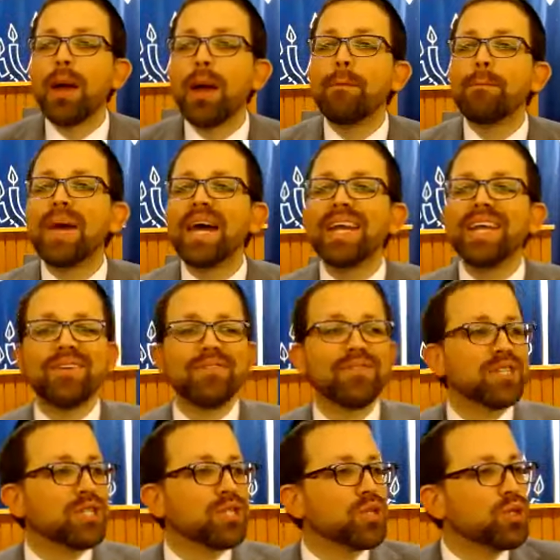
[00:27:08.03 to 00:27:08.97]
Many of
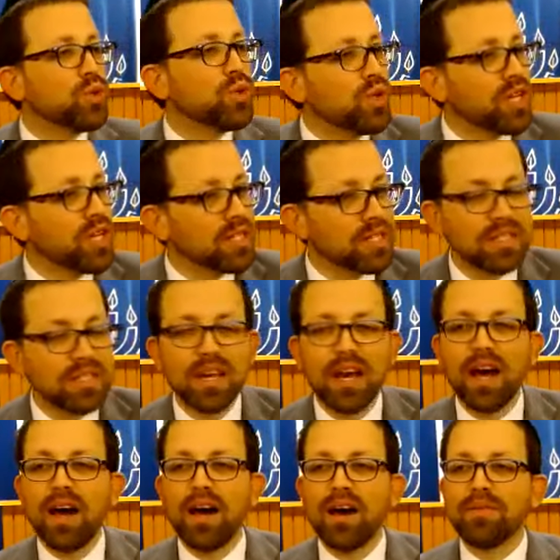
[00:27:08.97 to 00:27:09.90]
the students
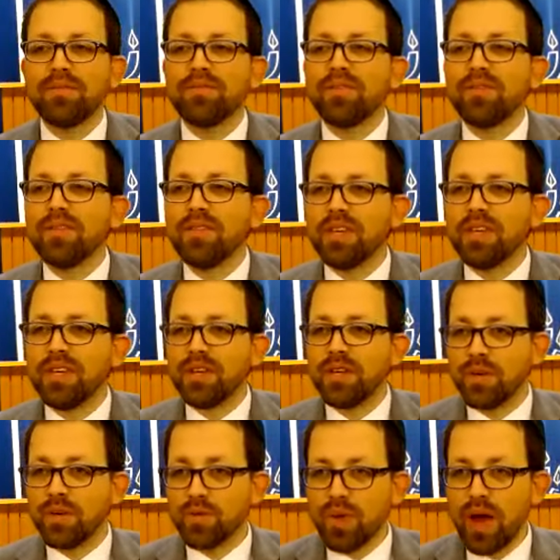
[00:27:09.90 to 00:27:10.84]
of
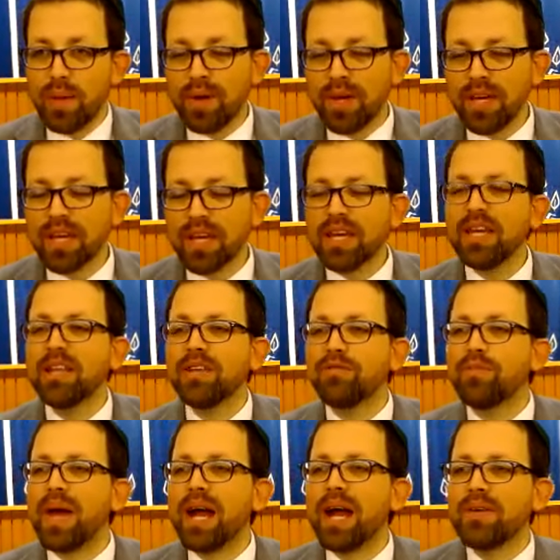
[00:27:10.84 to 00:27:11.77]
the Rabbi Yechiel
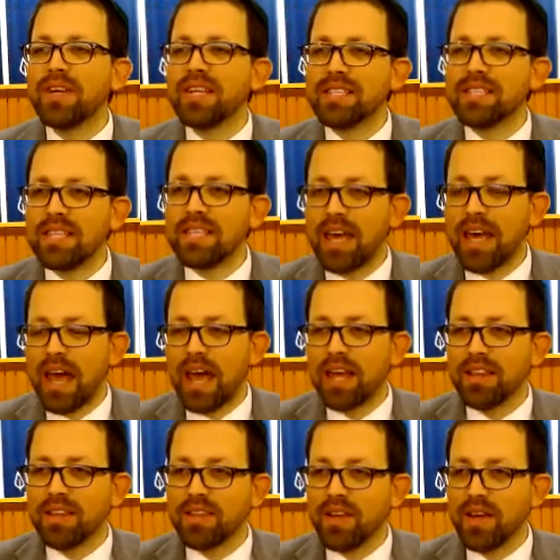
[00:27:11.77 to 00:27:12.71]
of Paris
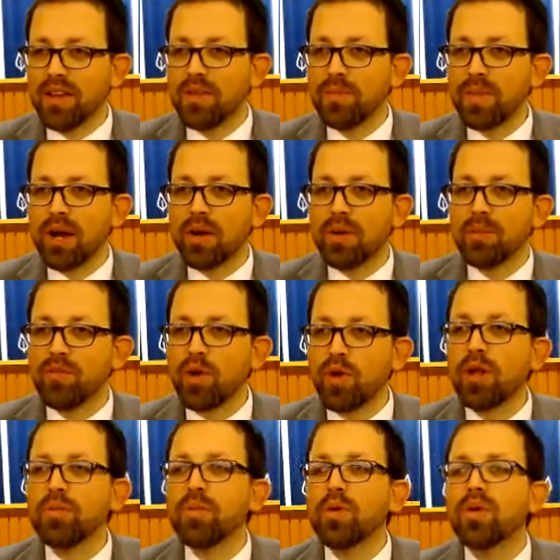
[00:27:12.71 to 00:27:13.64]
and the Maharam of
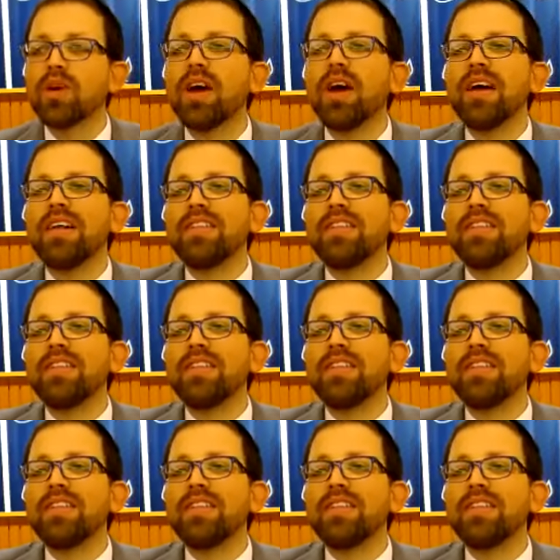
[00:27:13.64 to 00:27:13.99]
Rottenburg